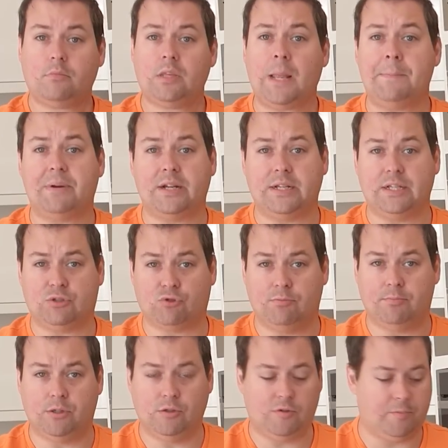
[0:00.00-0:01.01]
but it is
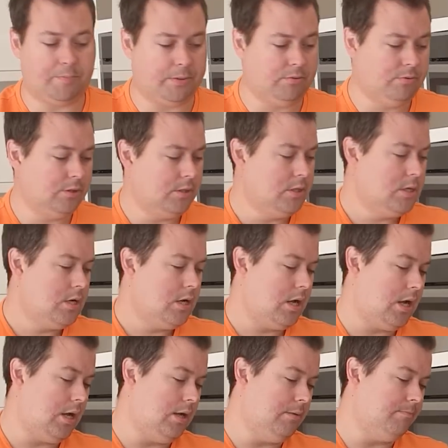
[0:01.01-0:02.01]
removable.
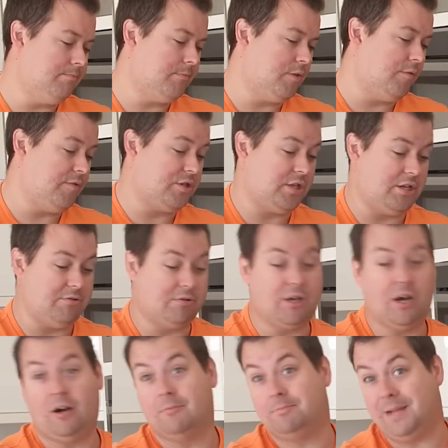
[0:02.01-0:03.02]
Um, obviously you
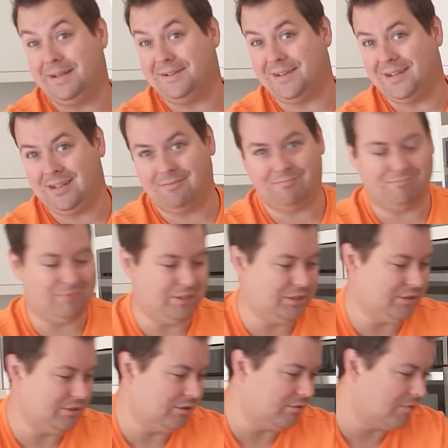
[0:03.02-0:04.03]
can't bend it, which
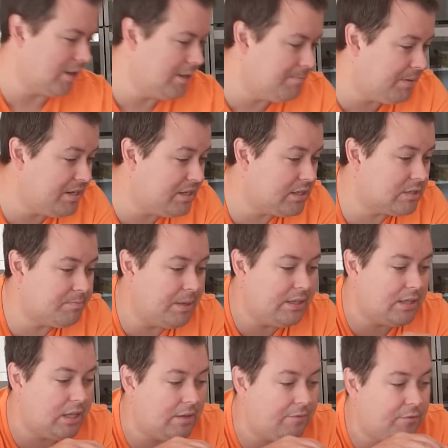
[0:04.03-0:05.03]
isn't great, but it does mean
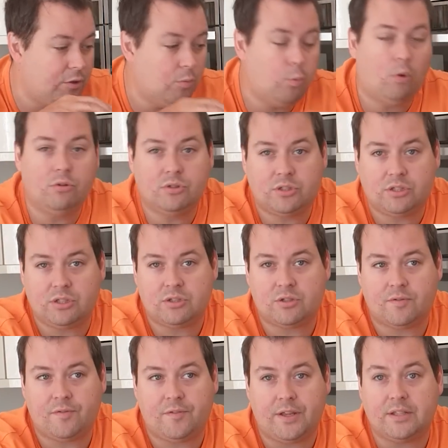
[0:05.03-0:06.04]
that if you wanted
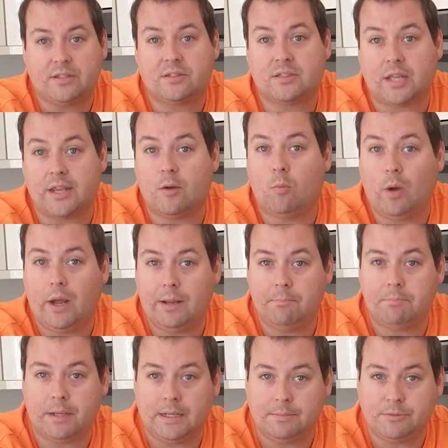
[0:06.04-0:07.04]
to fit, say, a
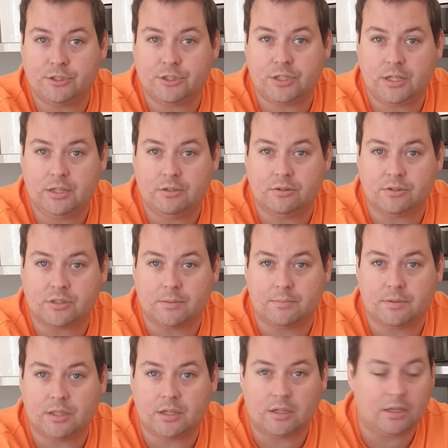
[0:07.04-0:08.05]
wham-bam sheet or
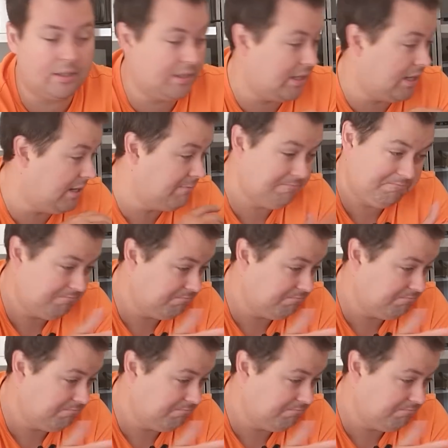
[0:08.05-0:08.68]
something like that,